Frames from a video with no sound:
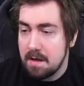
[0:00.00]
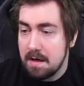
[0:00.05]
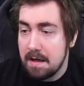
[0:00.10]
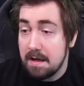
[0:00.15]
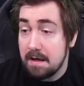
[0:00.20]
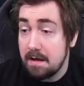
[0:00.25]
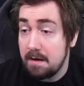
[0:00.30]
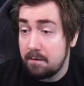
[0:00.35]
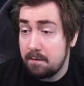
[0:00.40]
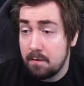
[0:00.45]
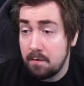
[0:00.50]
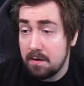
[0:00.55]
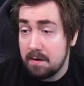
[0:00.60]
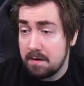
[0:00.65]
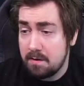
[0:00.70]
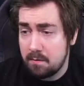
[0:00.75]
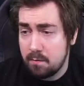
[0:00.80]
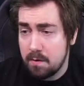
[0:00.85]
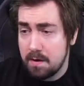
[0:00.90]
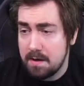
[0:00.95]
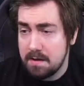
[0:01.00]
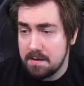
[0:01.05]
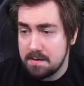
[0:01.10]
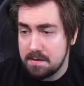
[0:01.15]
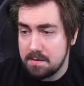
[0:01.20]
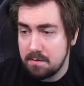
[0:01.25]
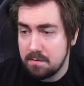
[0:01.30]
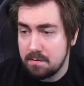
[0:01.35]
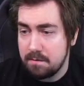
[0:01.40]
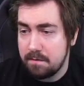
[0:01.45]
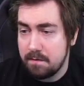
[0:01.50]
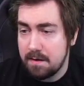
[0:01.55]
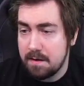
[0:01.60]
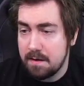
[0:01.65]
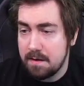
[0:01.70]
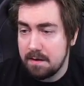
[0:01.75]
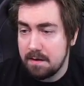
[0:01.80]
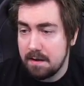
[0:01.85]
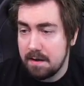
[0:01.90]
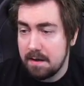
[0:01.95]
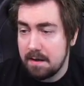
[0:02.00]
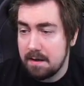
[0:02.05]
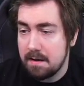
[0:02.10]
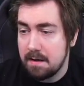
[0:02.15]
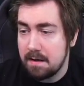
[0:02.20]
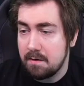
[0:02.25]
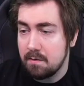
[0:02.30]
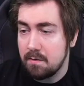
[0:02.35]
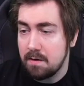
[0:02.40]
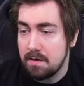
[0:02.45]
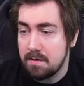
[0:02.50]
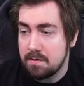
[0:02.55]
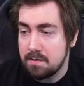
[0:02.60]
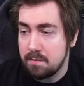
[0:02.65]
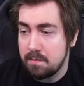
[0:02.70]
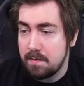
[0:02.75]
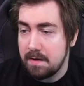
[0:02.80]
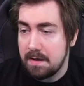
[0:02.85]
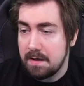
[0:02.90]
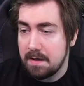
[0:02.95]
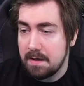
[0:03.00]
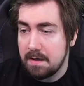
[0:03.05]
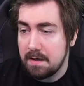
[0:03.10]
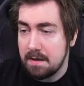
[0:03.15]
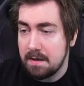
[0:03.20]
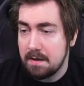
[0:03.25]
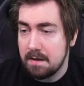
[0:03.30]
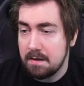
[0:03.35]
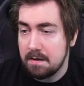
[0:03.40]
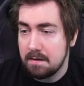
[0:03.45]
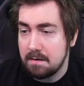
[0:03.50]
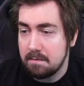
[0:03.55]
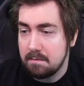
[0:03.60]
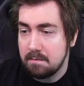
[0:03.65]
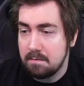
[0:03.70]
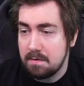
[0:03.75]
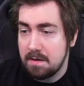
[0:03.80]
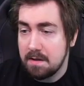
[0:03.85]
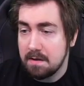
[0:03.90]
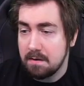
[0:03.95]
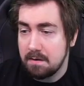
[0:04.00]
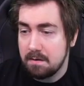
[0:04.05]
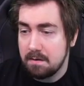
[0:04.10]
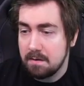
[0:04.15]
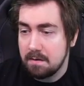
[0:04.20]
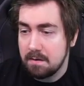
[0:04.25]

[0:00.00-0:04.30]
And if you hit twice, you're very likely going to be killed.